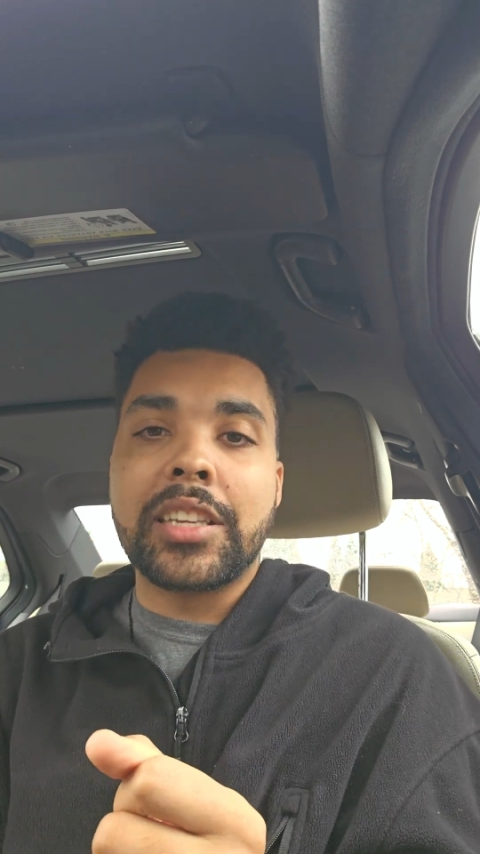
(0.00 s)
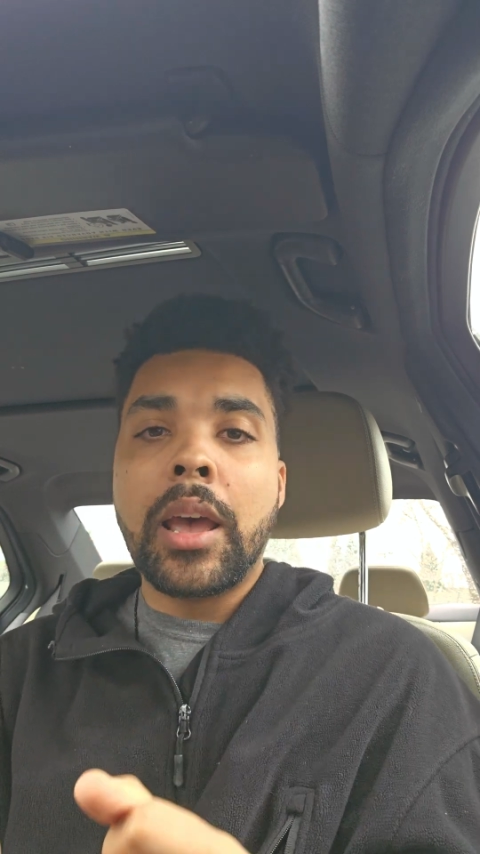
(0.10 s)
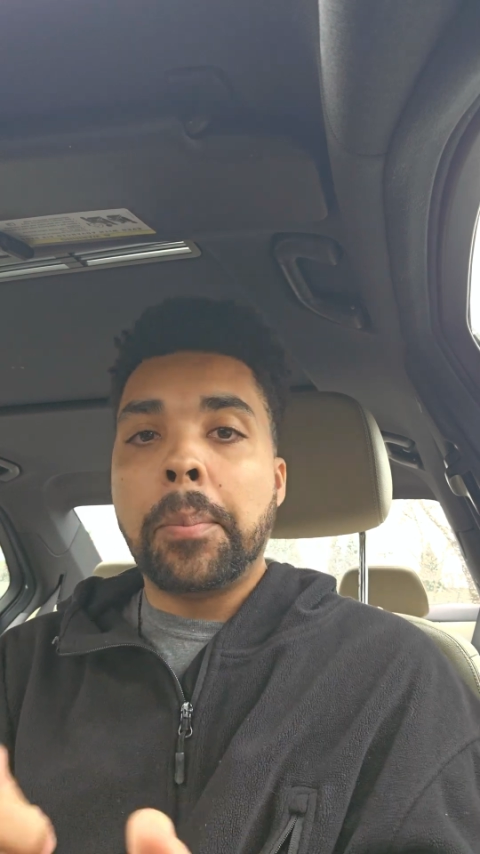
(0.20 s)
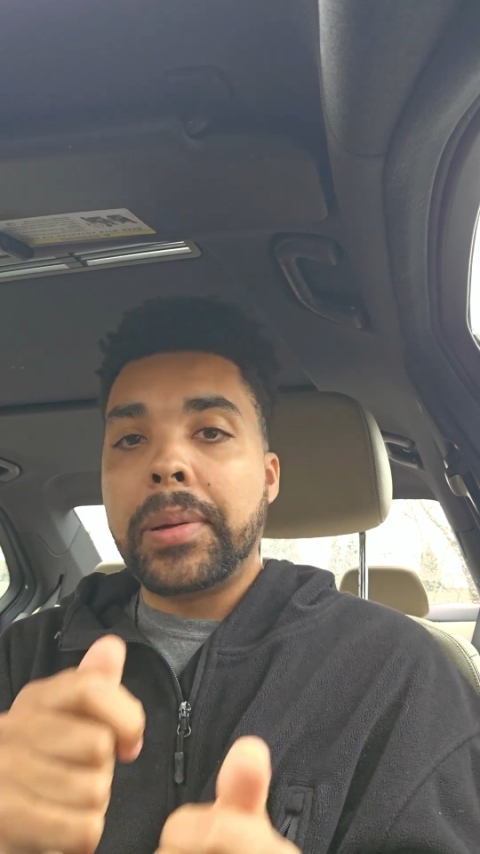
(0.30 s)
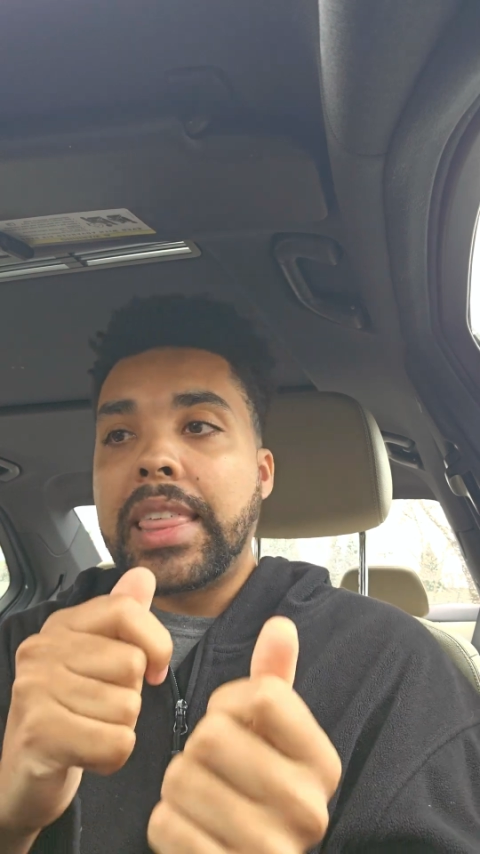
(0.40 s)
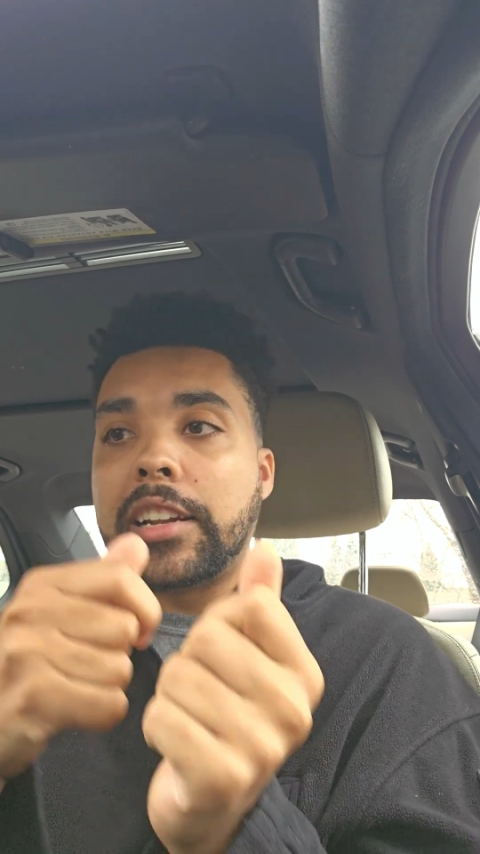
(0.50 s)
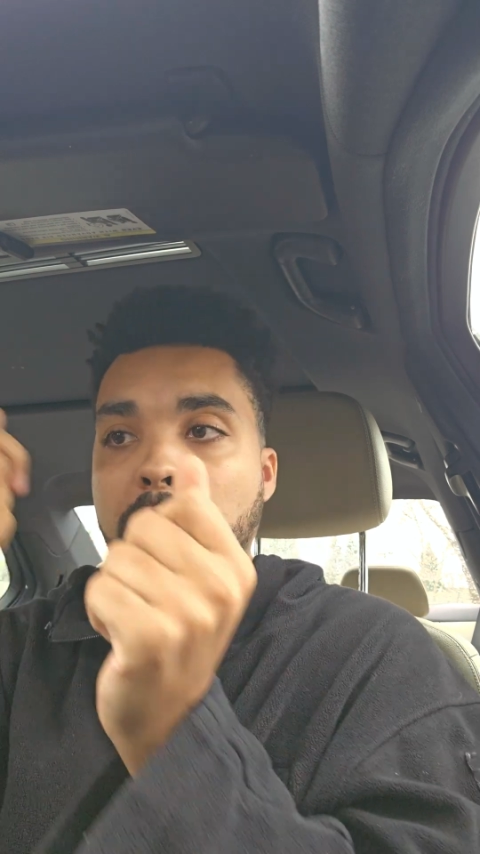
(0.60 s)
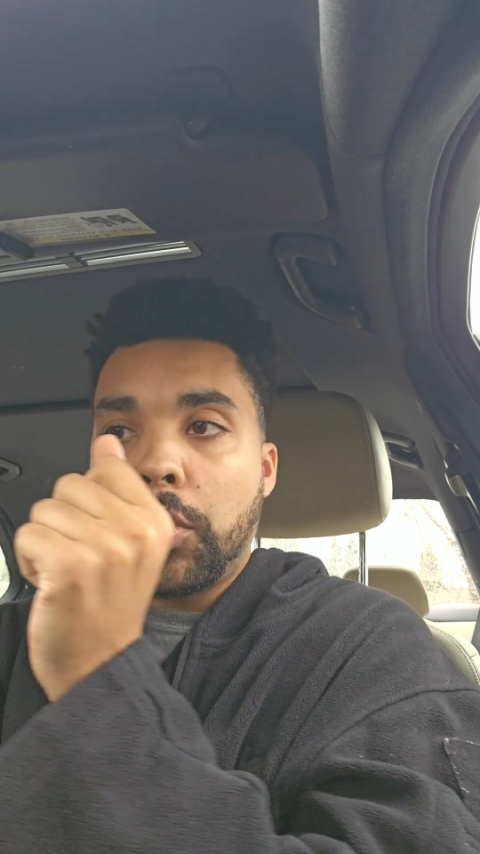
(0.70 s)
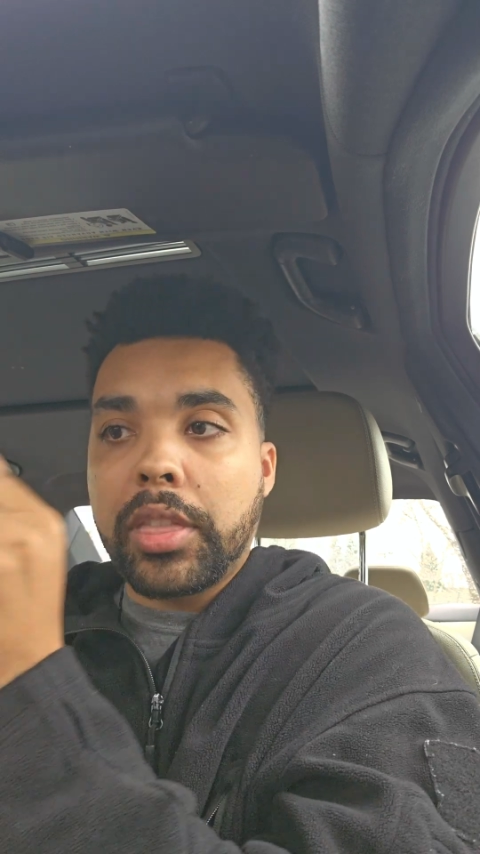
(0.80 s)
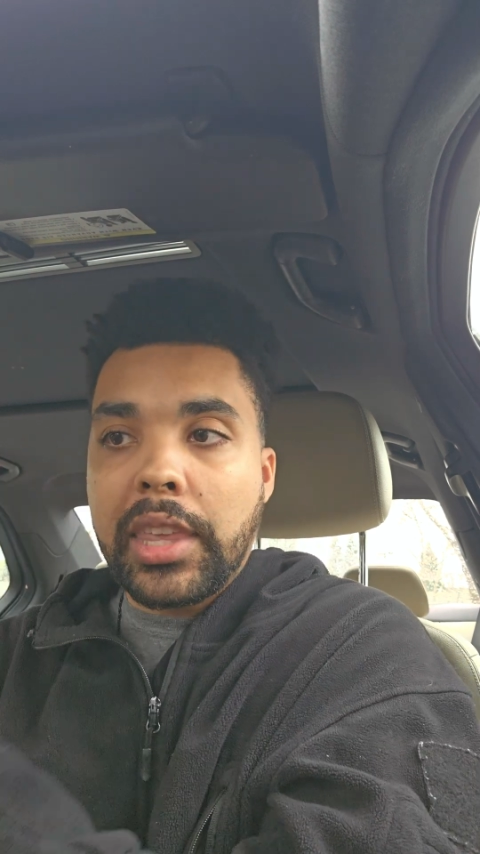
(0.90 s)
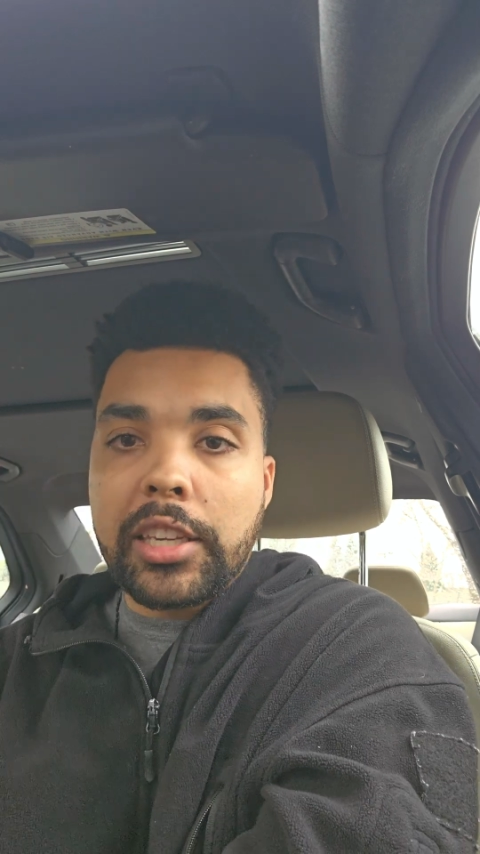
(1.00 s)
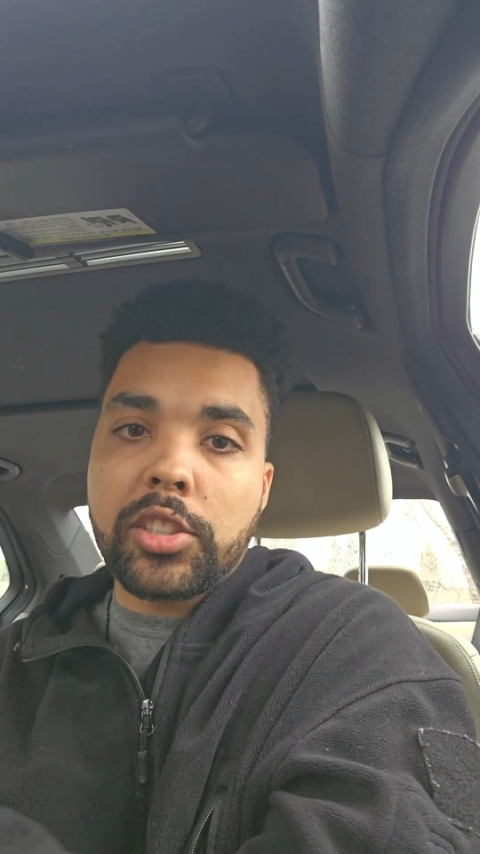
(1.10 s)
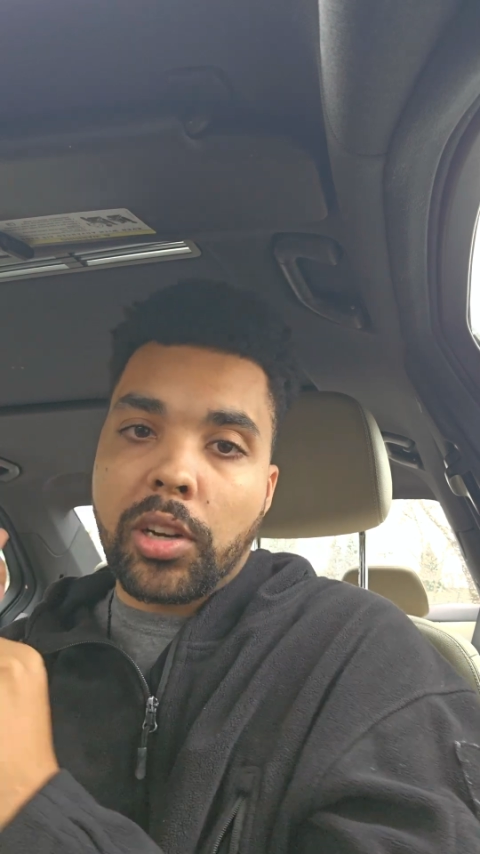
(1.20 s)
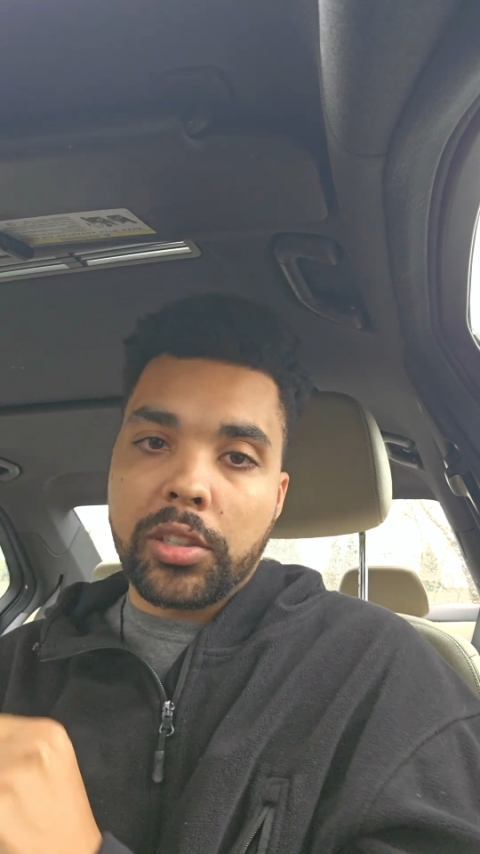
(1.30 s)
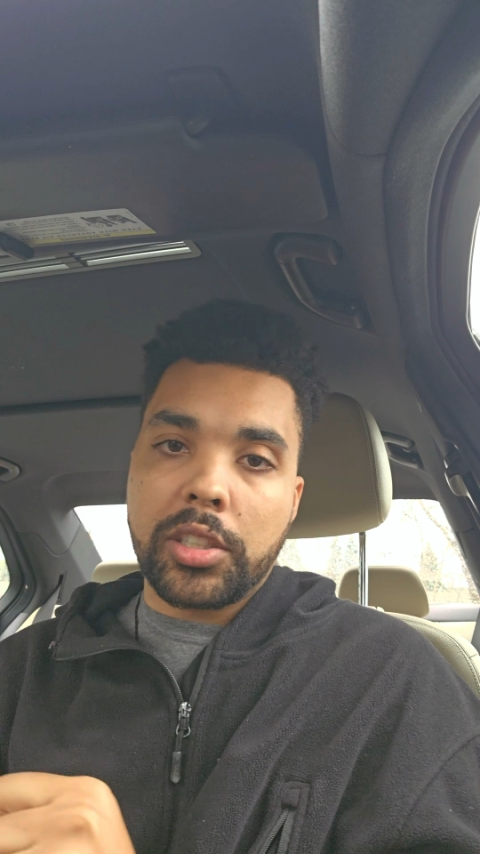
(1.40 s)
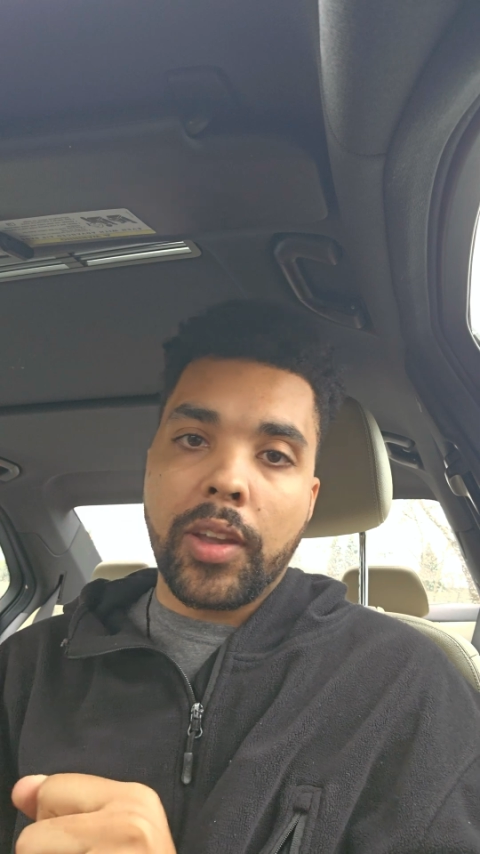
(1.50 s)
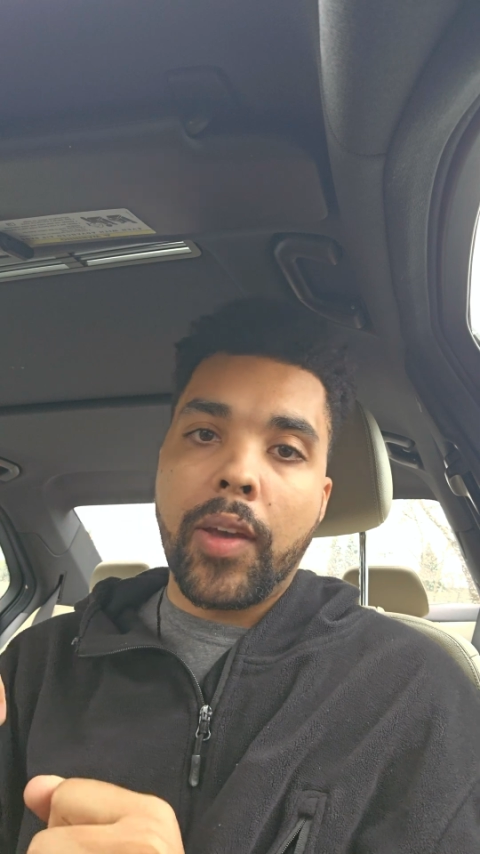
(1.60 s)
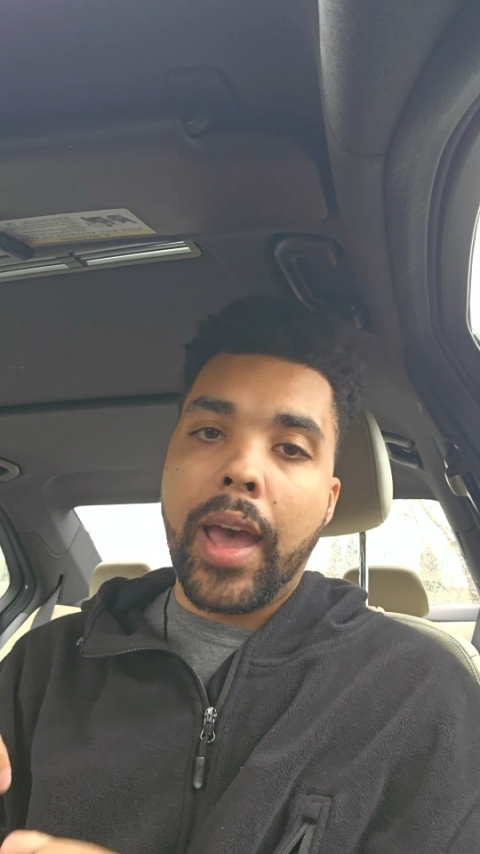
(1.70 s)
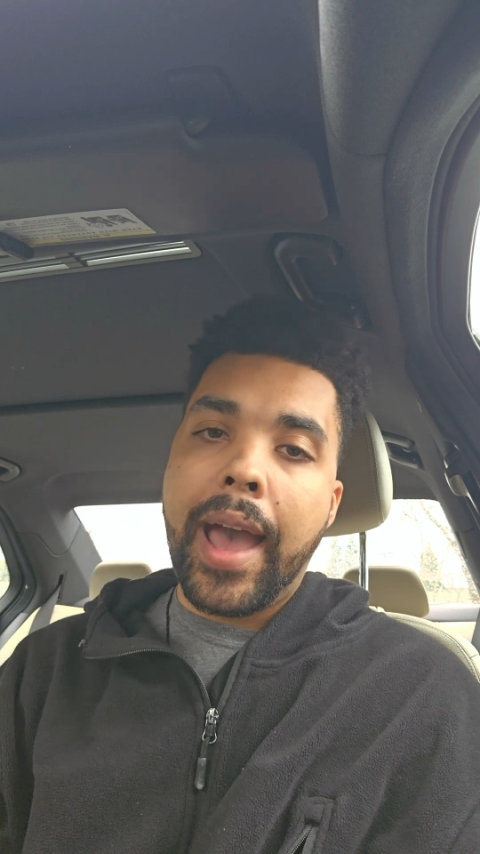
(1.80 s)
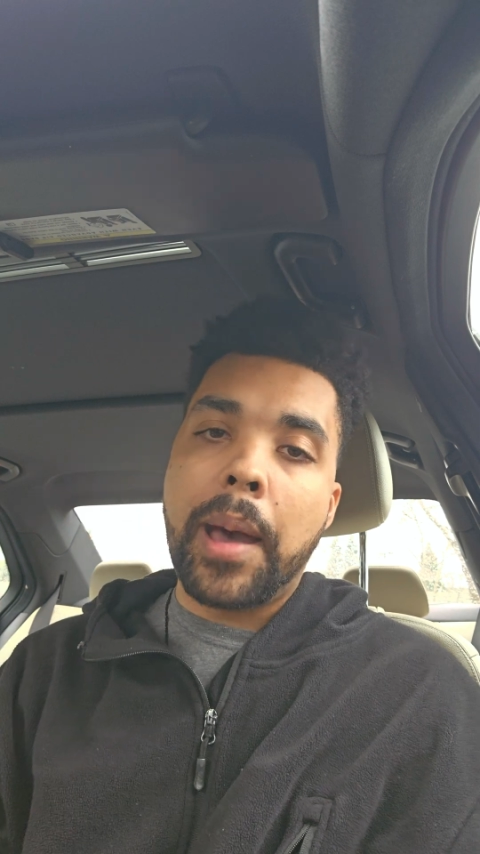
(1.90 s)
but that's where things start
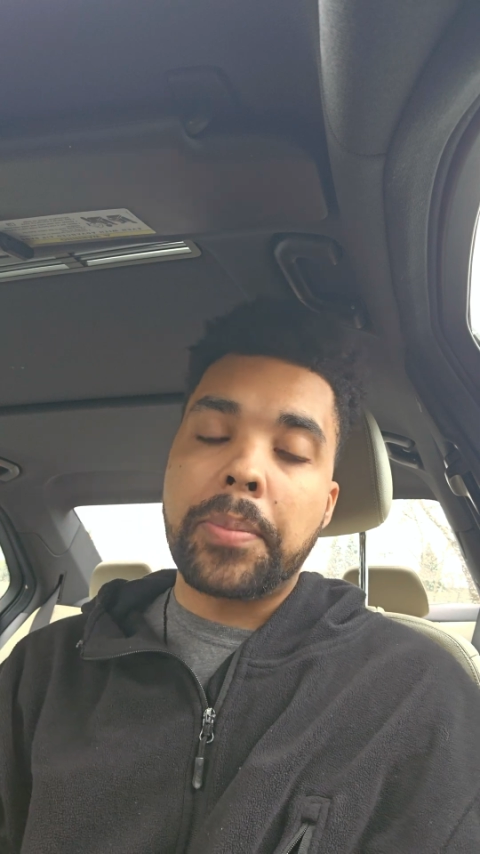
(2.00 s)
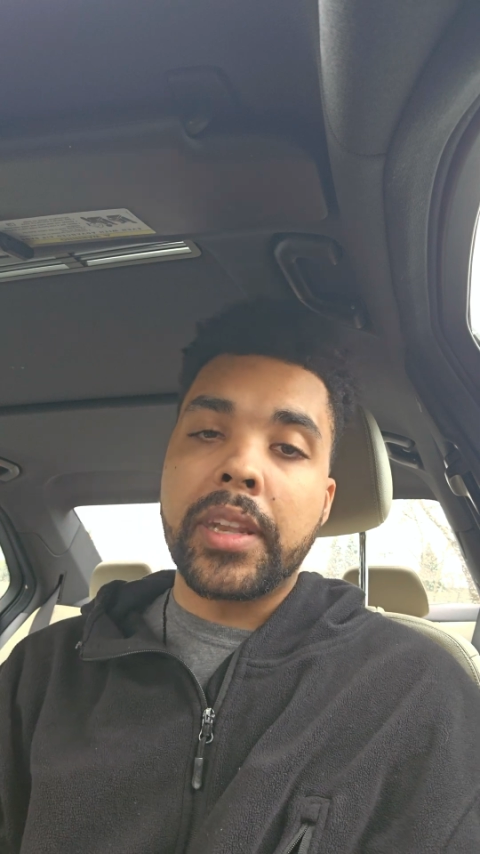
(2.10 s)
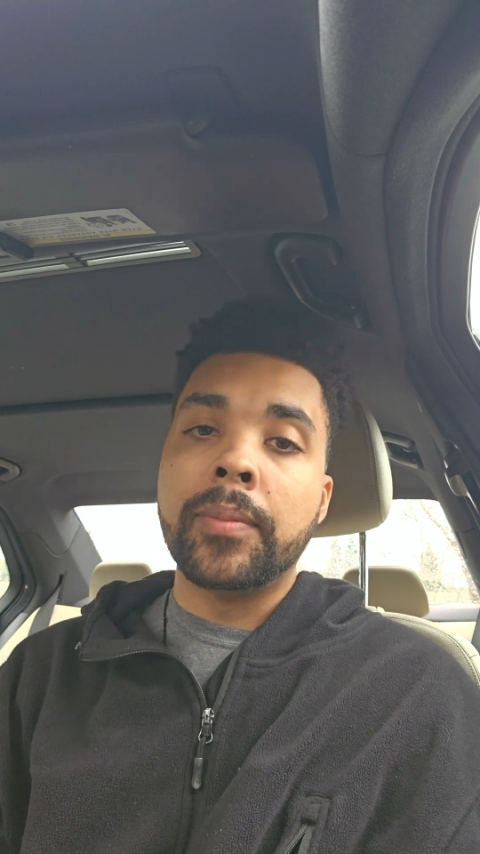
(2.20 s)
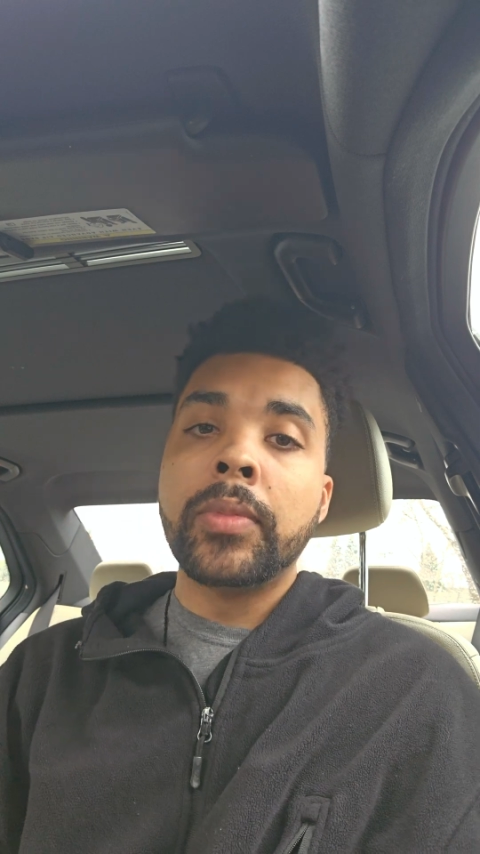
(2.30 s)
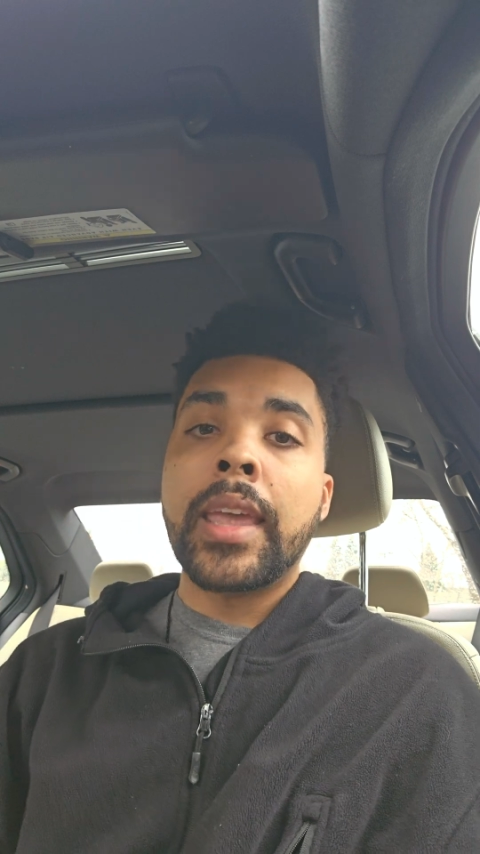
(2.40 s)
to happen.